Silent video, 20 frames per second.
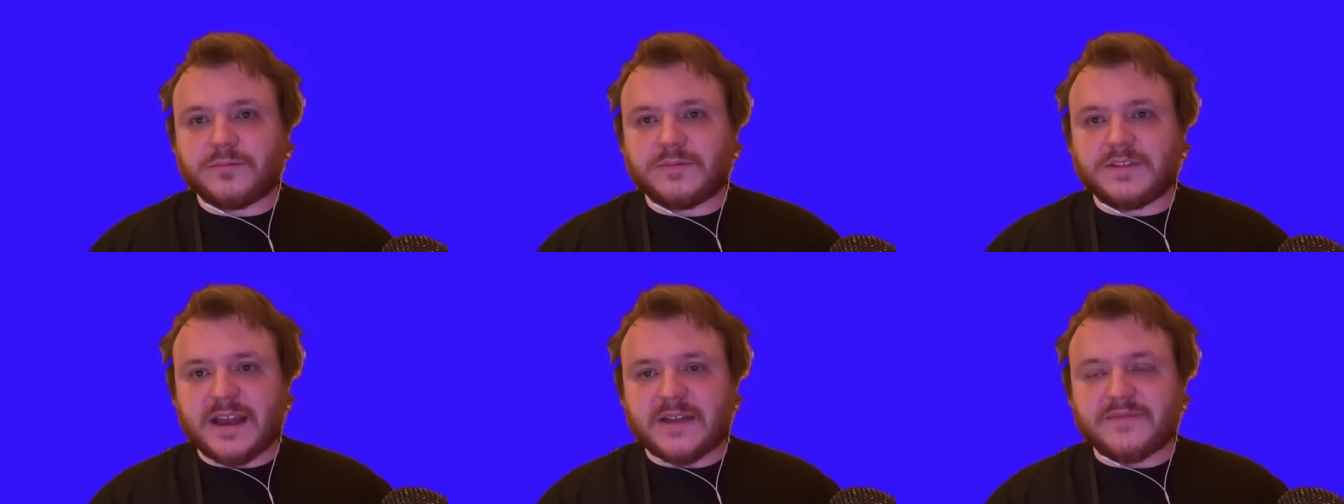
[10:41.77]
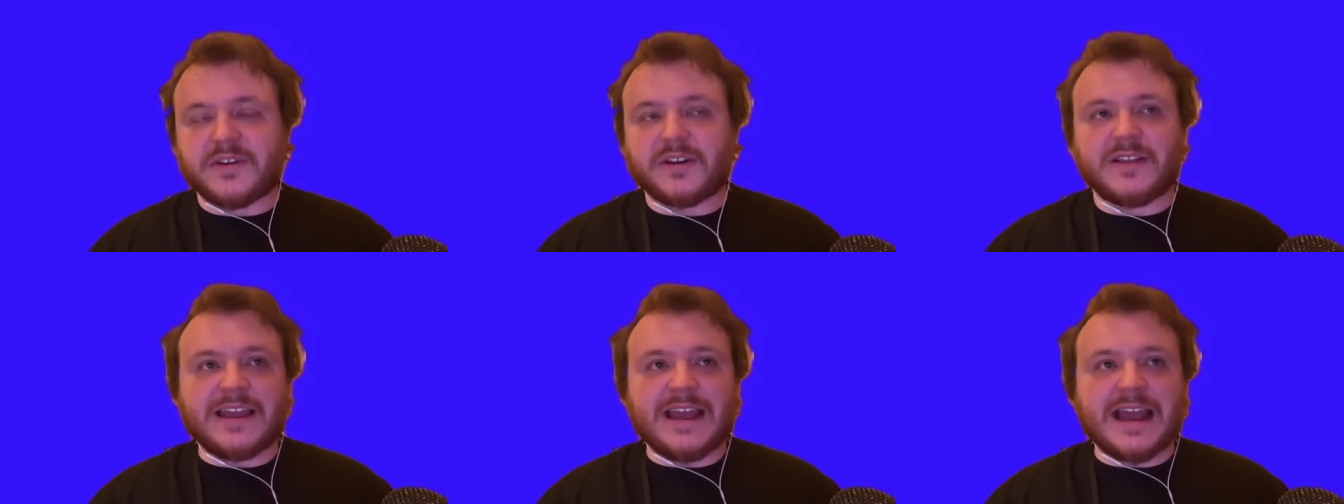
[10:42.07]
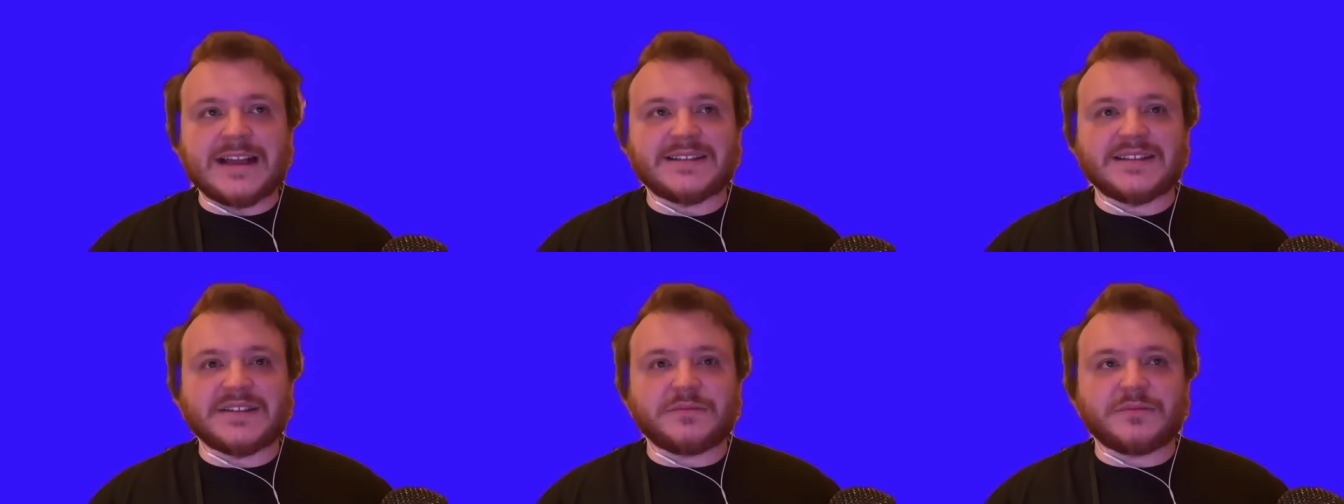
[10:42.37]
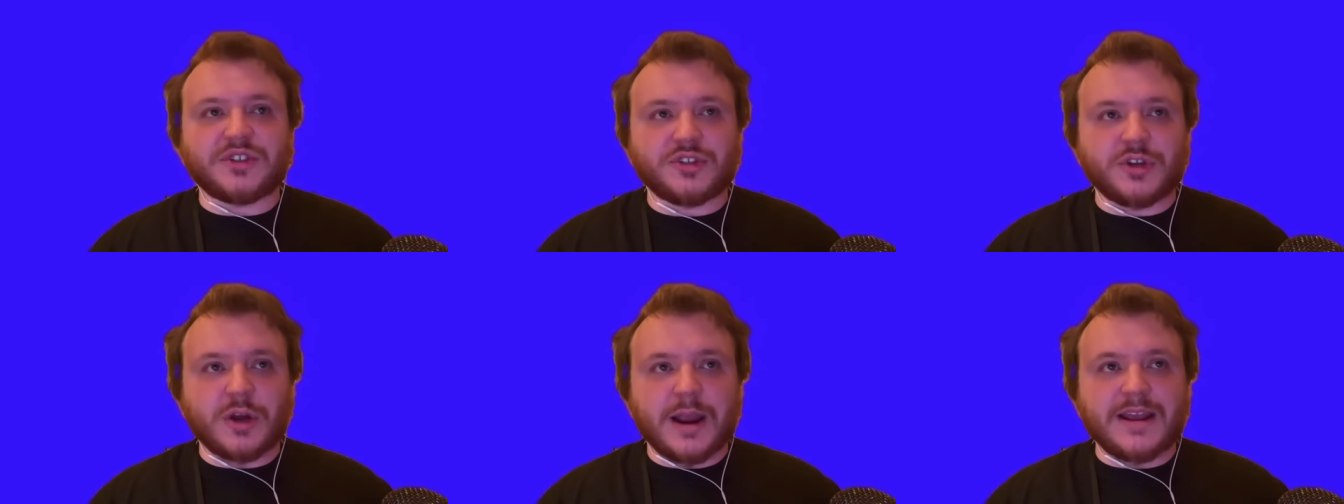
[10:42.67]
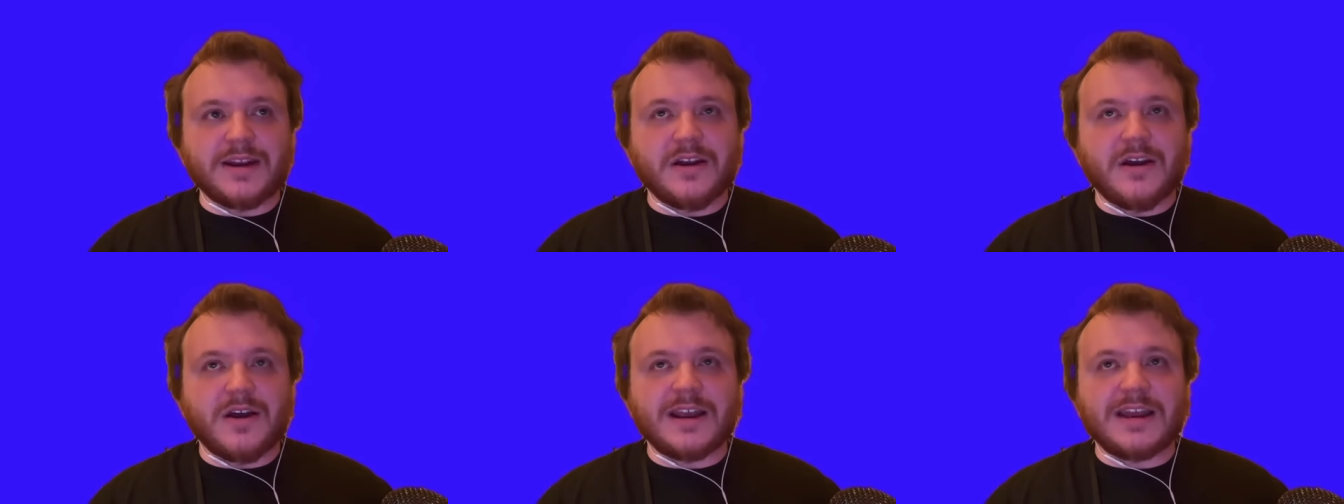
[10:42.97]
definitely has some
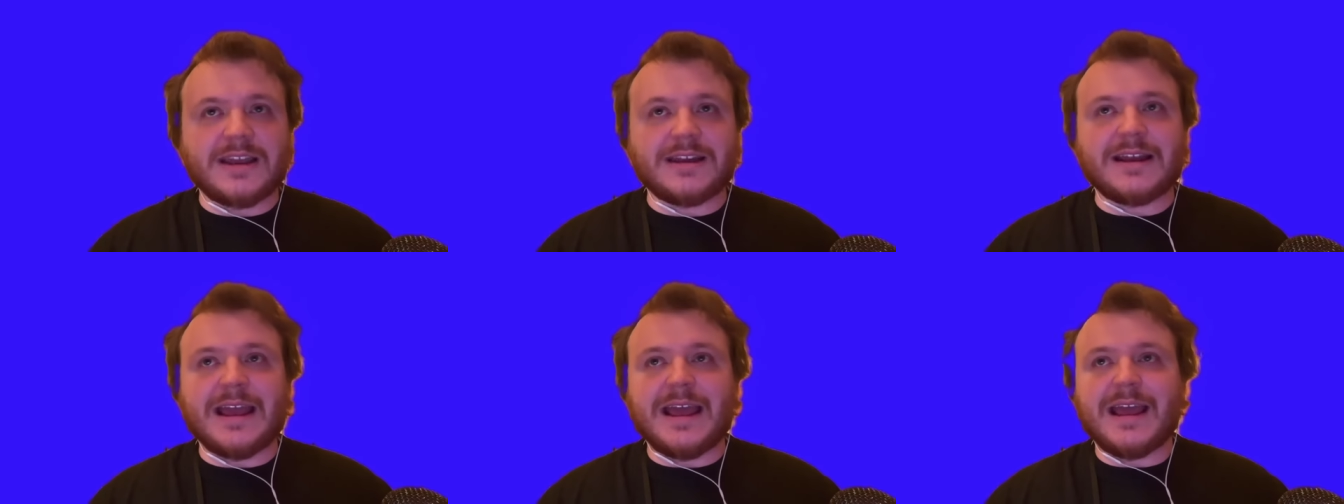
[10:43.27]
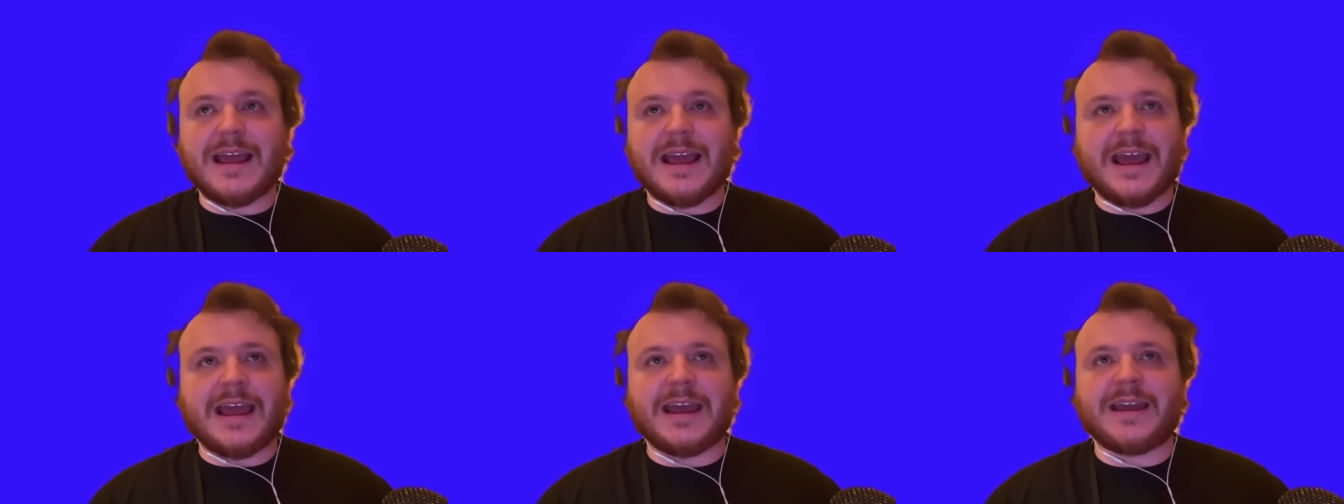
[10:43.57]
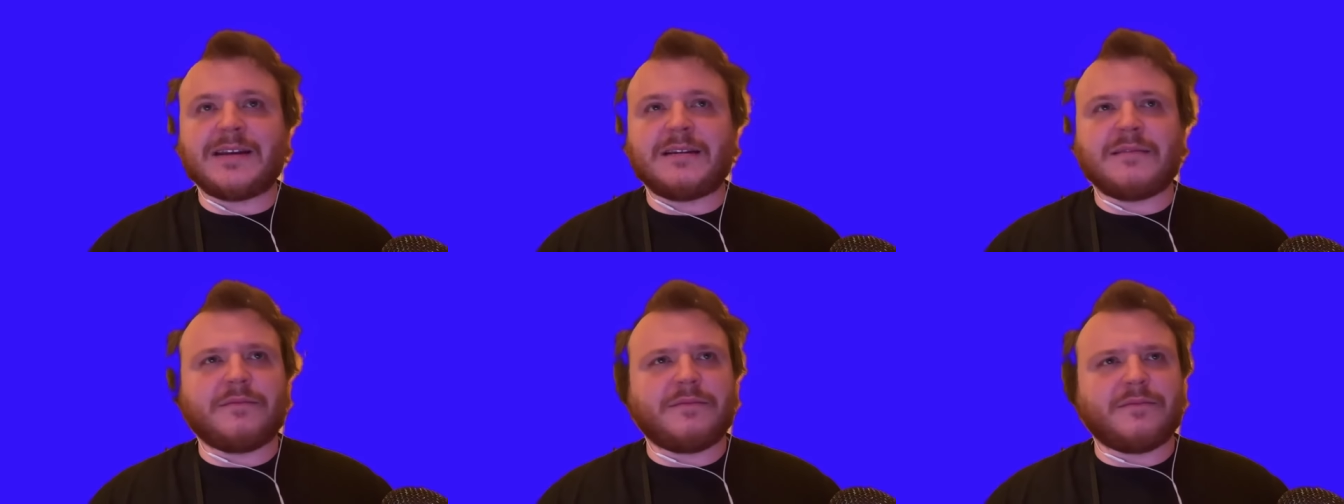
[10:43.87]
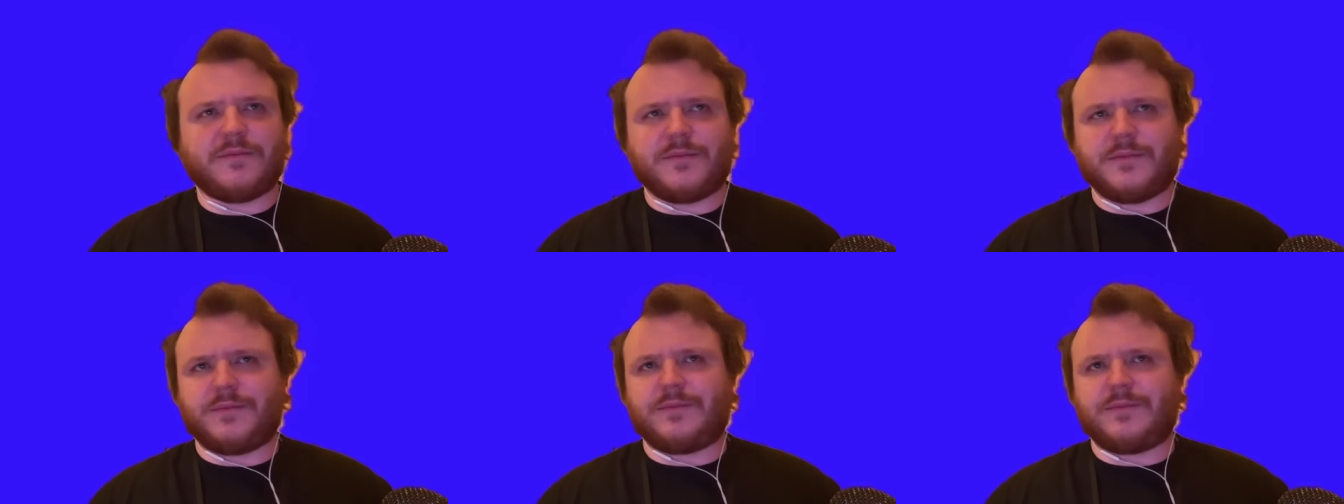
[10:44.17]
strain on it. And